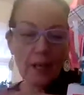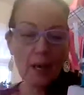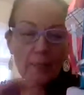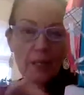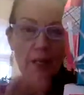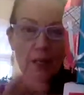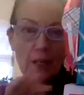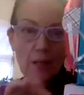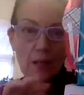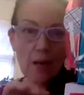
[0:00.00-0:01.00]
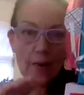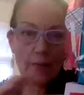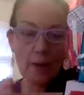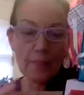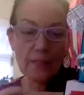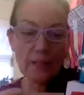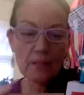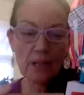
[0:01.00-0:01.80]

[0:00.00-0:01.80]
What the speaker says: I'm going to cover up these